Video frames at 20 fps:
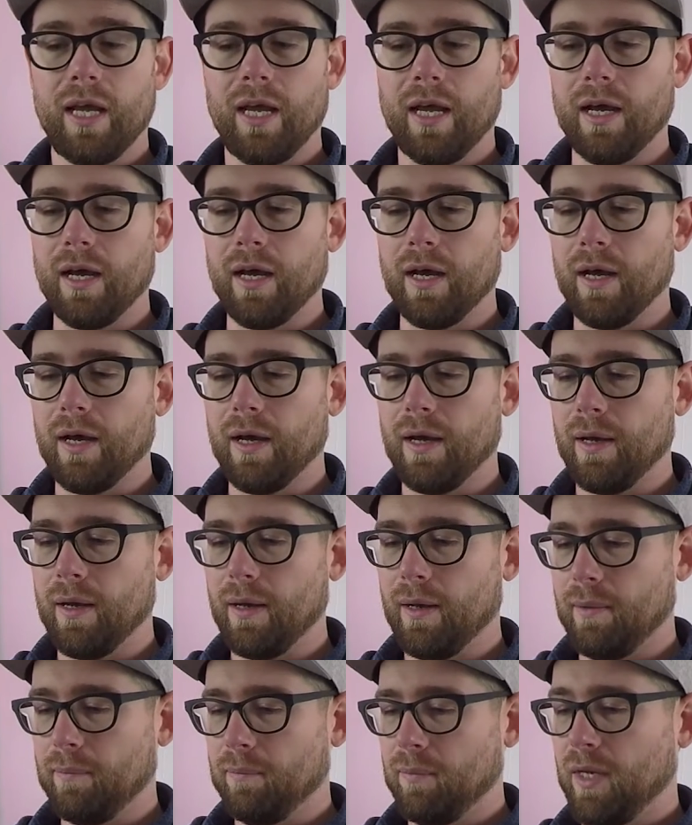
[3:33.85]

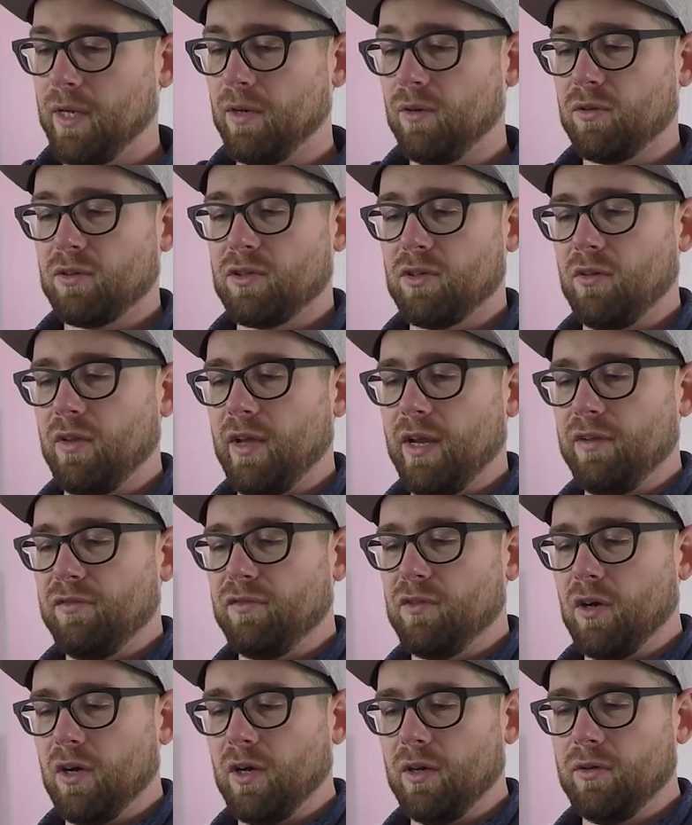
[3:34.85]
And also
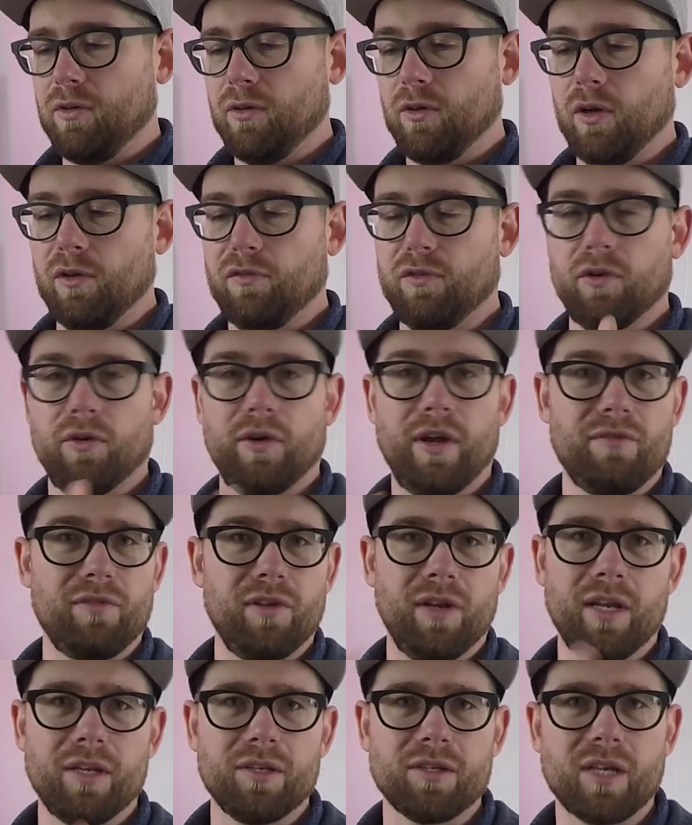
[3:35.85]
they've got, if you don't have the
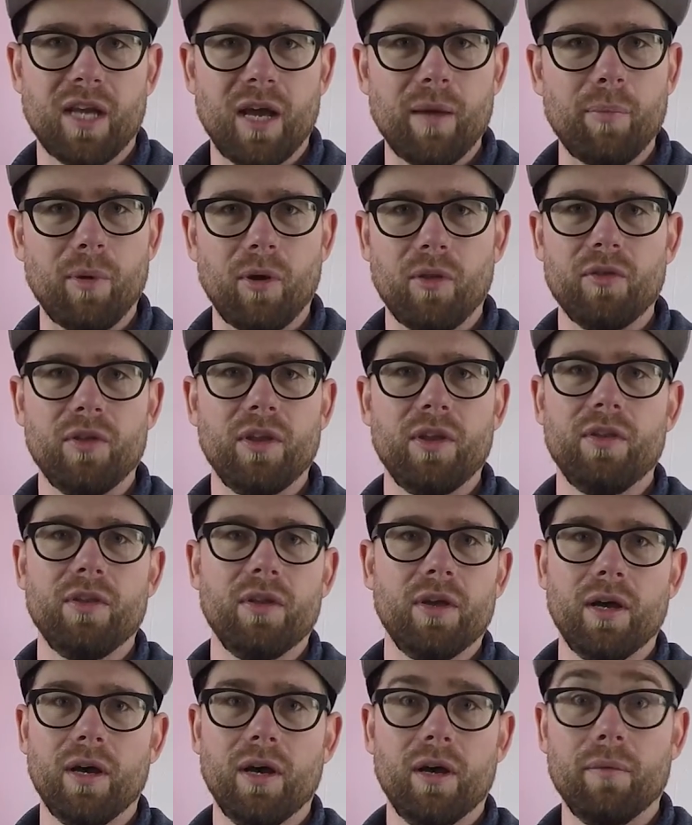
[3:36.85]
lens cap on,
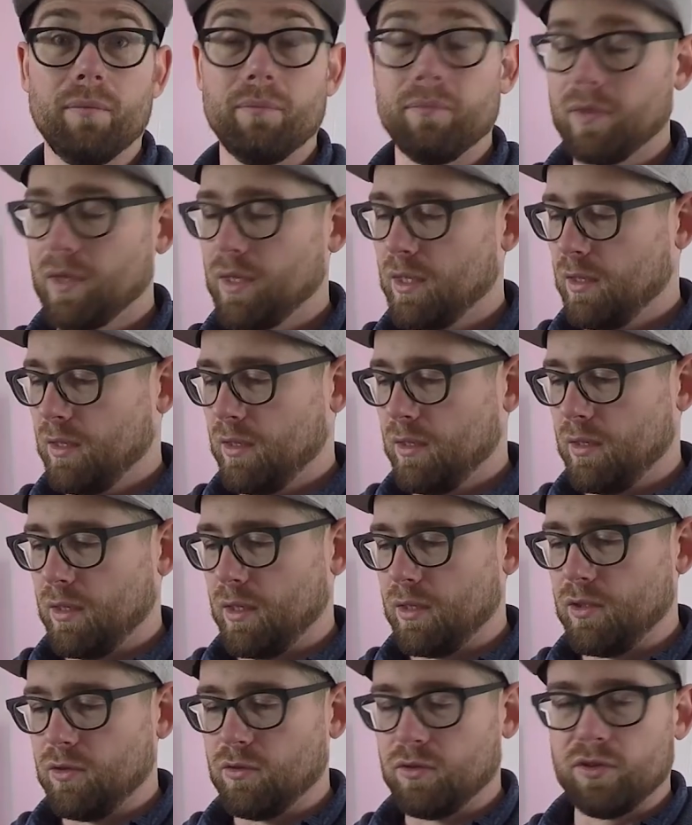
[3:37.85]
then
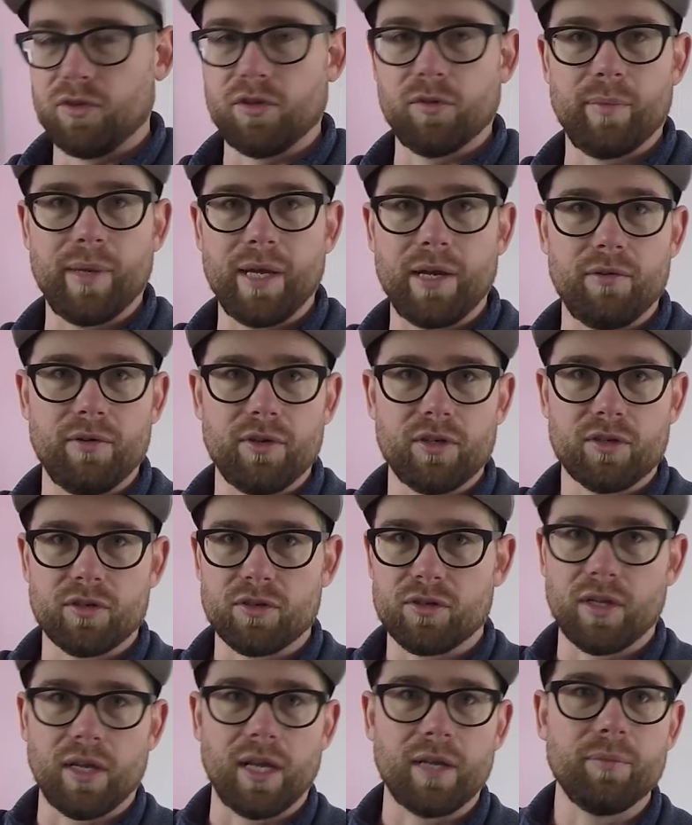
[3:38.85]
it uses your batteries
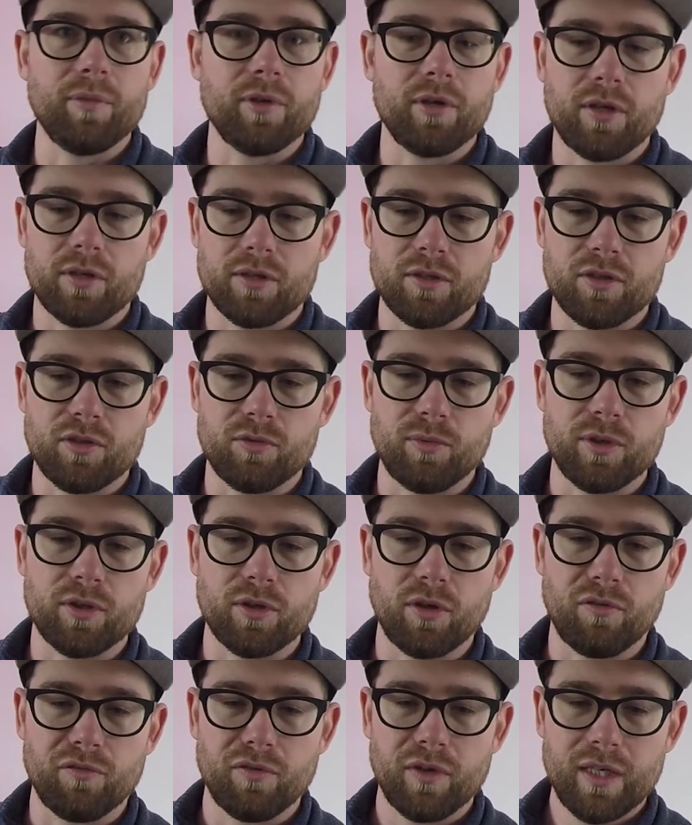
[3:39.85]
because the light meter doesn't switch
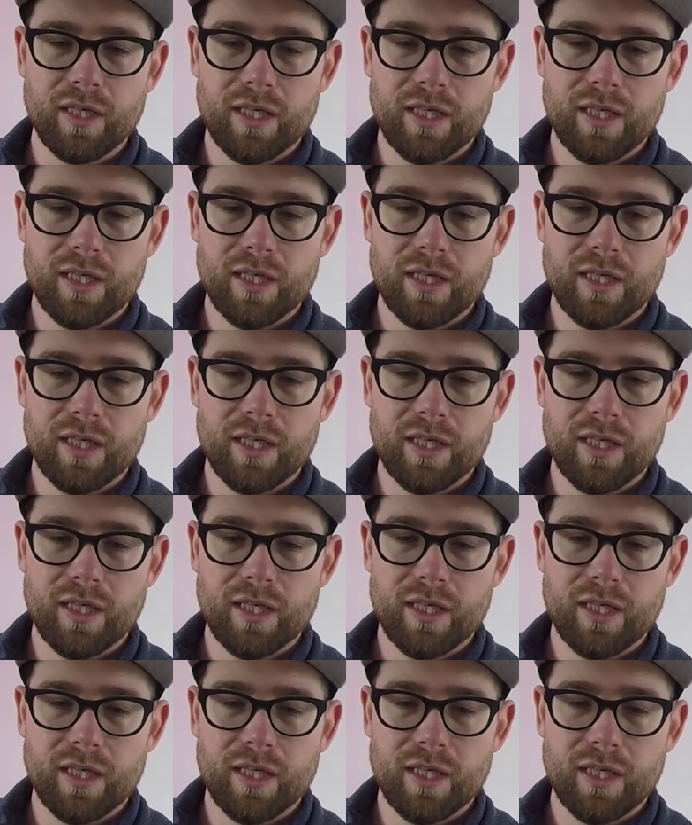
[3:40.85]
off.